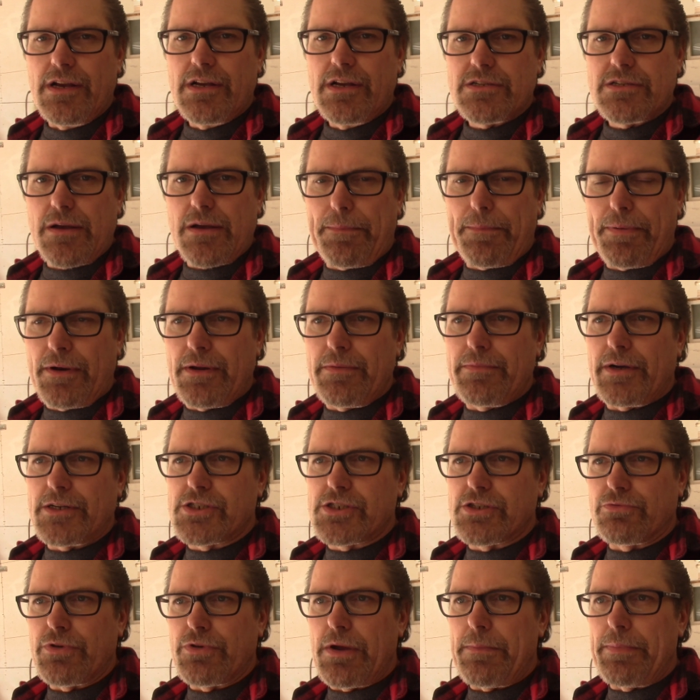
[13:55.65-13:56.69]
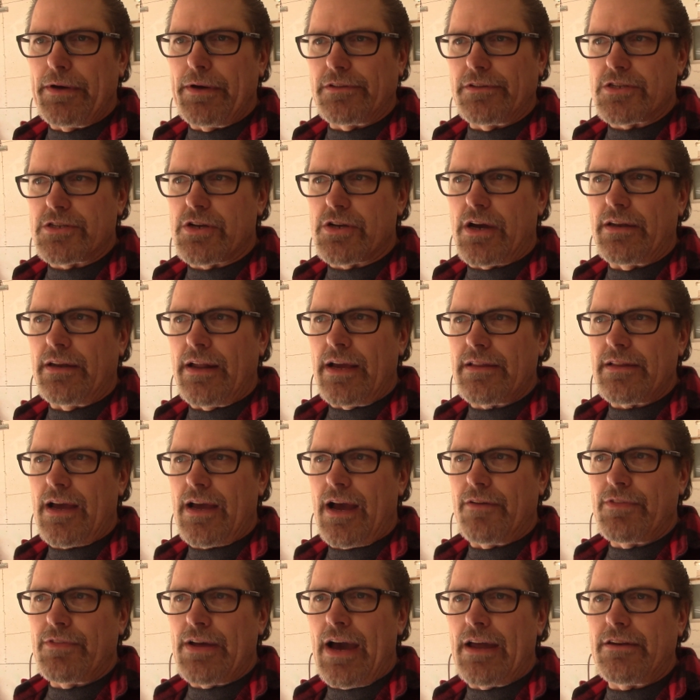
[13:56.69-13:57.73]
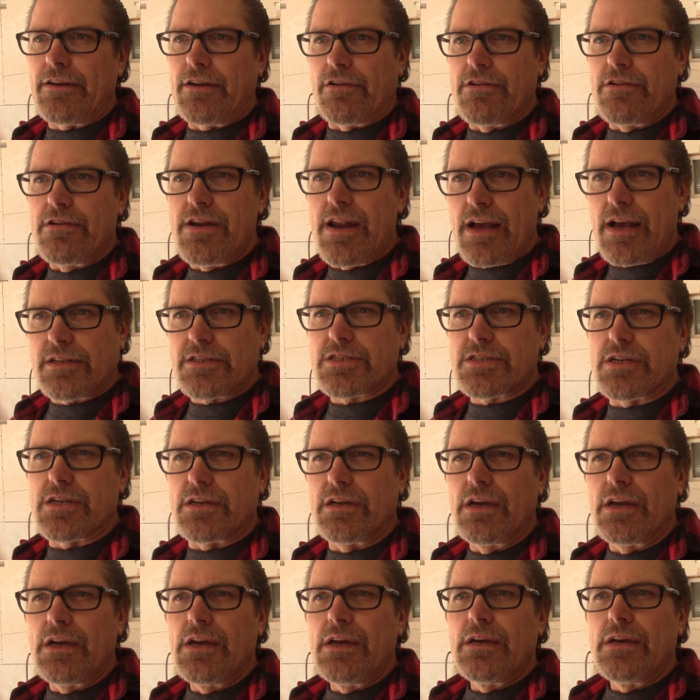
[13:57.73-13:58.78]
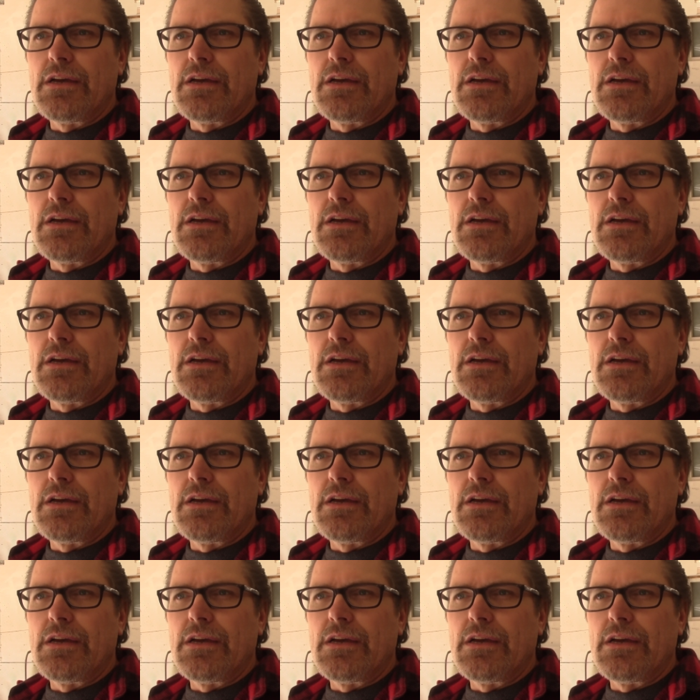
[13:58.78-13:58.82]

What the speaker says: So I pretty much have rebuilt it. So I'd like to have that there next to